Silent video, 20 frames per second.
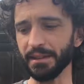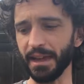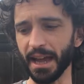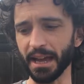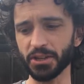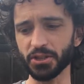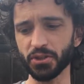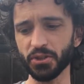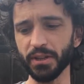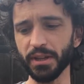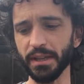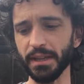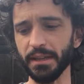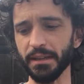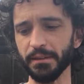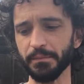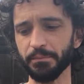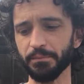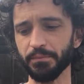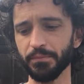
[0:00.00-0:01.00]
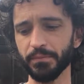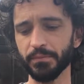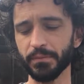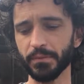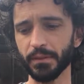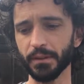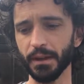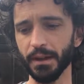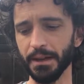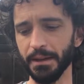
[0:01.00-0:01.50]
it's actually
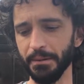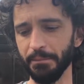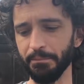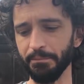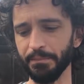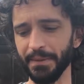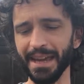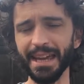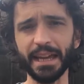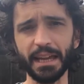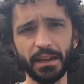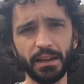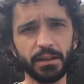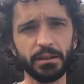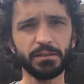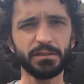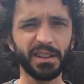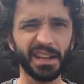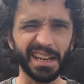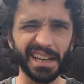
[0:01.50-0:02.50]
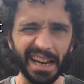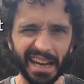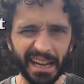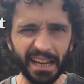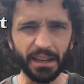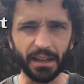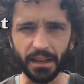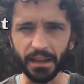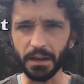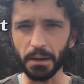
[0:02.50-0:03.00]
ink. It's like an
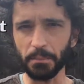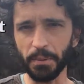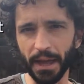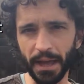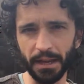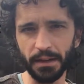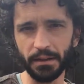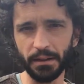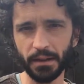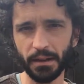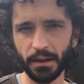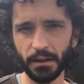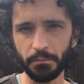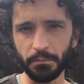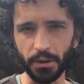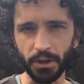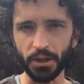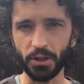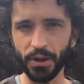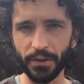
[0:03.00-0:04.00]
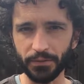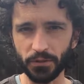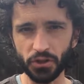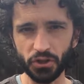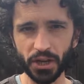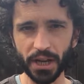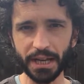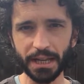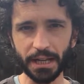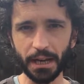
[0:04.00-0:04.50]
ink in a pen, but you have
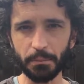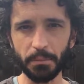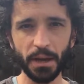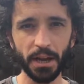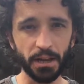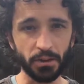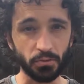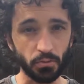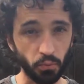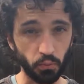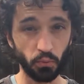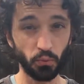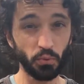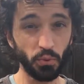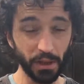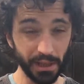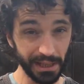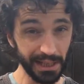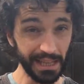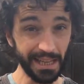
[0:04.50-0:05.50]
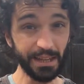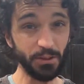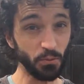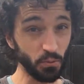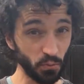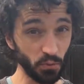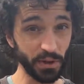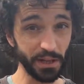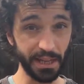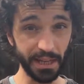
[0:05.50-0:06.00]
to shake it up. It's
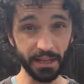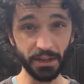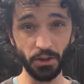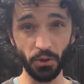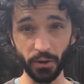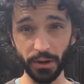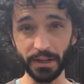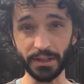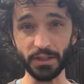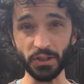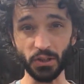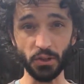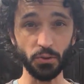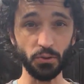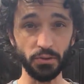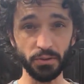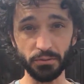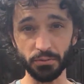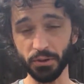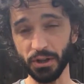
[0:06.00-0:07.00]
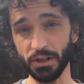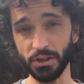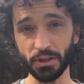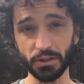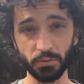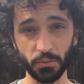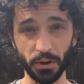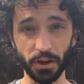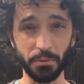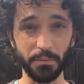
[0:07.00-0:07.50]
really, really annoying to use when you
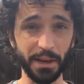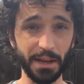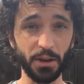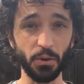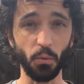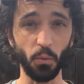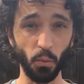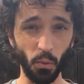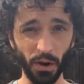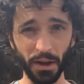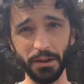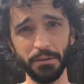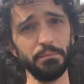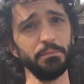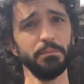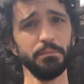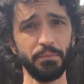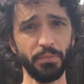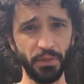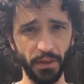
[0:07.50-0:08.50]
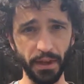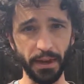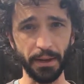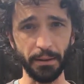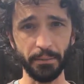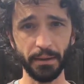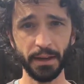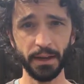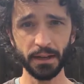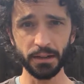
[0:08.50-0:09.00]
just want to make one
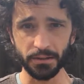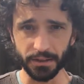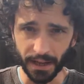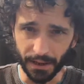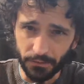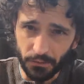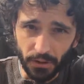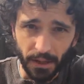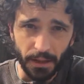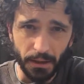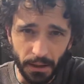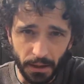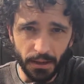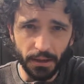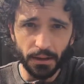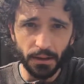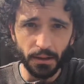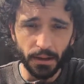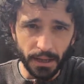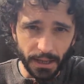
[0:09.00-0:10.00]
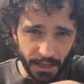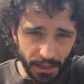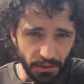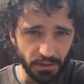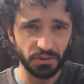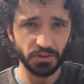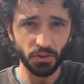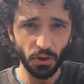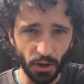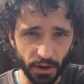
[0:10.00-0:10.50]
thing because you have to get
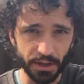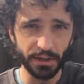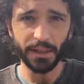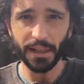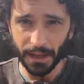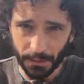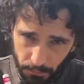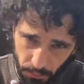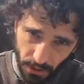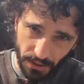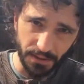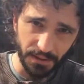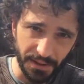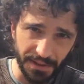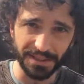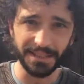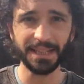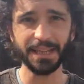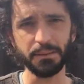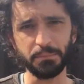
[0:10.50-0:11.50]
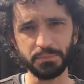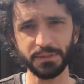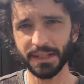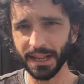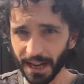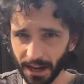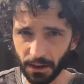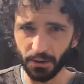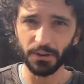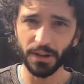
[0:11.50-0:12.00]
it started, press the
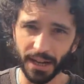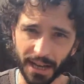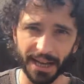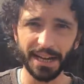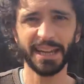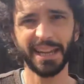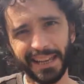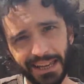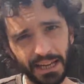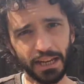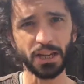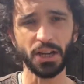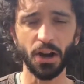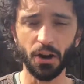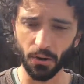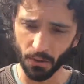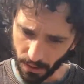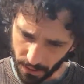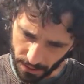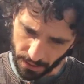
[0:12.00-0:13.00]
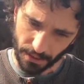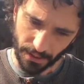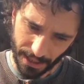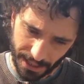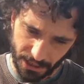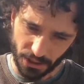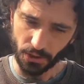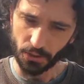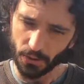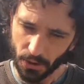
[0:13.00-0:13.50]
tip down and kind of get it going,
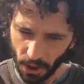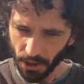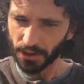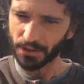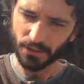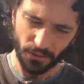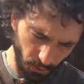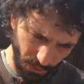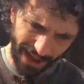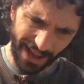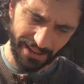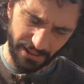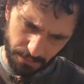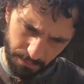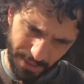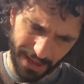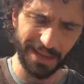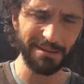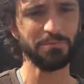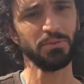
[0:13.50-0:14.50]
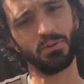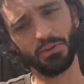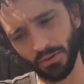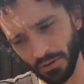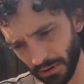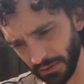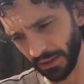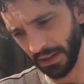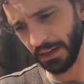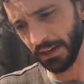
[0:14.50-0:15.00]
and do it on a scratch
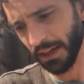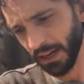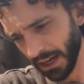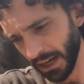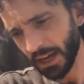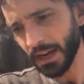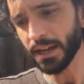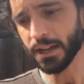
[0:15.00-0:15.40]
paper, and then